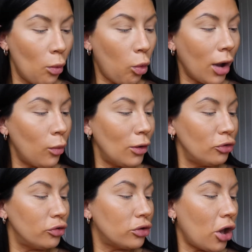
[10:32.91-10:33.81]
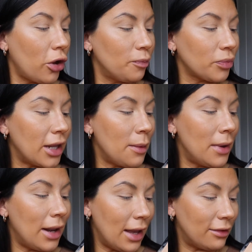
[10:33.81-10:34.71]
What I will do though in a
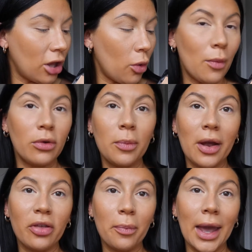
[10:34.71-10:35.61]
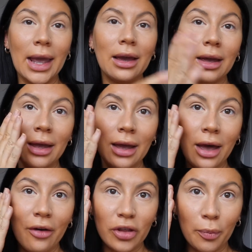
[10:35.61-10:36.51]
minute is go in with a bit of the pink
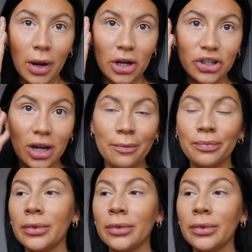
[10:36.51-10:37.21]
for the blusher,